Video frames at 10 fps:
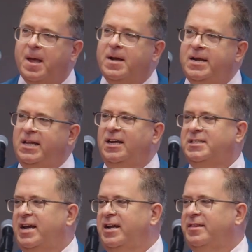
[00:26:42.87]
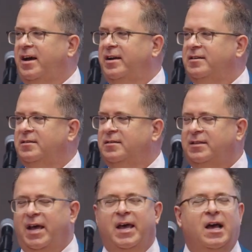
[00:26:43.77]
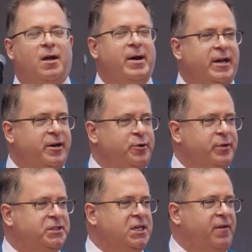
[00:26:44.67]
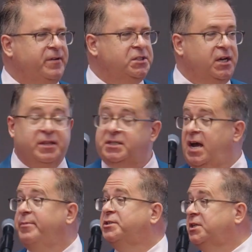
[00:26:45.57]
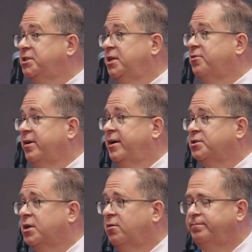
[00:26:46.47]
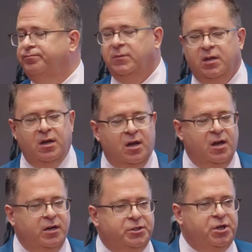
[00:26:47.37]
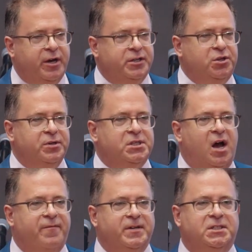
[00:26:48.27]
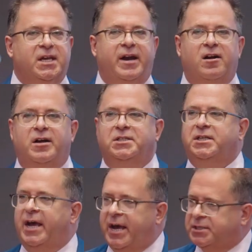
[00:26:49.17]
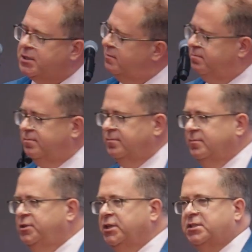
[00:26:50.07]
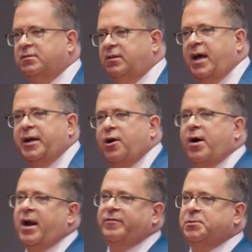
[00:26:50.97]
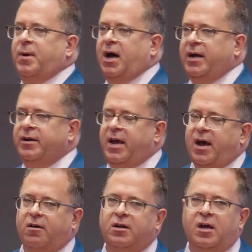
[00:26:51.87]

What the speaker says: He looked at it and he thought, the hell am I going to do with a selfie stick? At the time, he was 63 years old. Took it to his office, set it on his desk, just let it go out of his mind. Now,